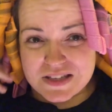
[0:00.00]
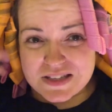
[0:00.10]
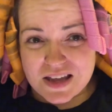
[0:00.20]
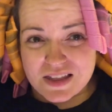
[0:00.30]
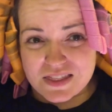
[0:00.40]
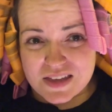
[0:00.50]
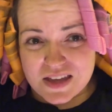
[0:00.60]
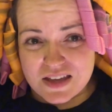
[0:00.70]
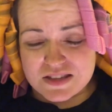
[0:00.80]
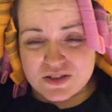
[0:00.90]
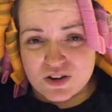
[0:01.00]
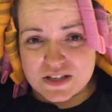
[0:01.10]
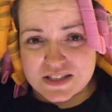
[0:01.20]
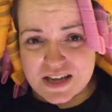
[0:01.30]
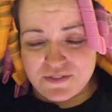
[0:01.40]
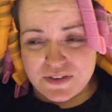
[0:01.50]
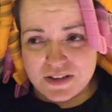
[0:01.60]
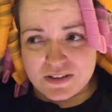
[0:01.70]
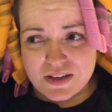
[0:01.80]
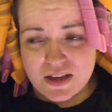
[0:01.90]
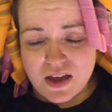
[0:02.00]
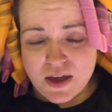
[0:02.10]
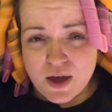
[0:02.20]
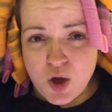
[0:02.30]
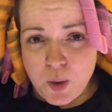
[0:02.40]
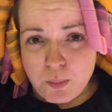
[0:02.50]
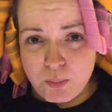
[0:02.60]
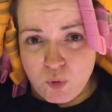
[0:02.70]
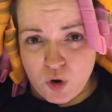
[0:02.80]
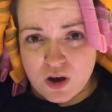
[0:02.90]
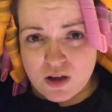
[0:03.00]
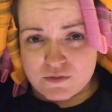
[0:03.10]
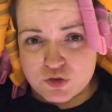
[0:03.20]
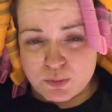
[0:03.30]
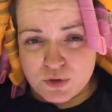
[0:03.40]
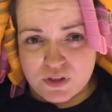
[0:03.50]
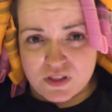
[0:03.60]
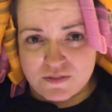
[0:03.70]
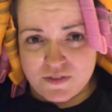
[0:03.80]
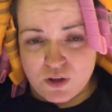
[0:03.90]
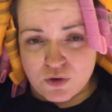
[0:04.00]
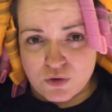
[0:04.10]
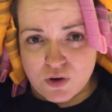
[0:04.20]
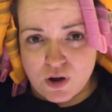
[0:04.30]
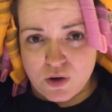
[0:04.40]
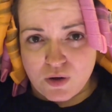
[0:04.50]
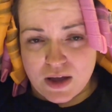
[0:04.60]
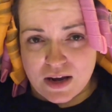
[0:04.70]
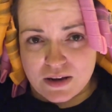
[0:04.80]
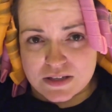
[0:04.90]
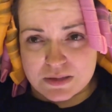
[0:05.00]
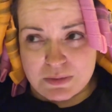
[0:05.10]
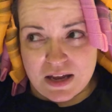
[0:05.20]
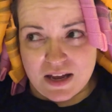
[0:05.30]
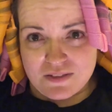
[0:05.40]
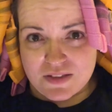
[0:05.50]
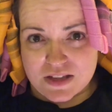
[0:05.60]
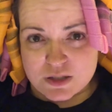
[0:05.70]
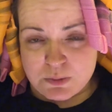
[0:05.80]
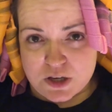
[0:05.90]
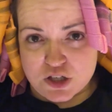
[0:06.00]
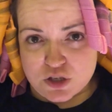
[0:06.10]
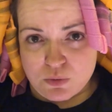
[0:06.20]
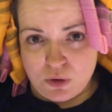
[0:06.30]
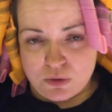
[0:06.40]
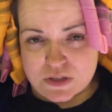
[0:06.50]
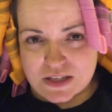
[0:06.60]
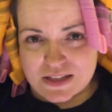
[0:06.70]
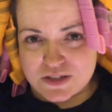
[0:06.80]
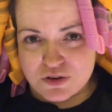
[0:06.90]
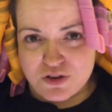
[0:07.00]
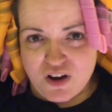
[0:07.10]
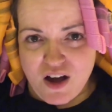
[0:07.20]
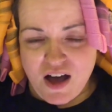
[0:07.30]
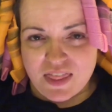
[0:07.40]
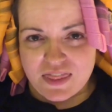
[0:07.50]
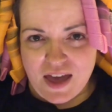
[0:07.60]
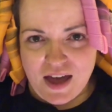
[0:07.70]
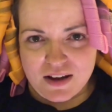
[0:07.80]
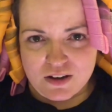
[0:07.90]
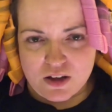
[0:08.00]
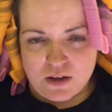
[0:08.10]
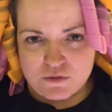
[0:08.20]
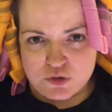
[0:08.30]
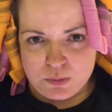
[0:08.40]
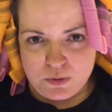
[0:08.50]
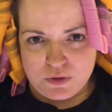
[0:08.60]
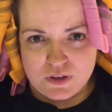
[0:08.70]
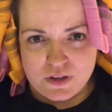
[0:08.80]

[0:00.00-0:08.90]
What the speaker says: to say these are definitely more comfortable than the Velcro, and to me, even the spongy rollers. Like, these are not that uncomfortable.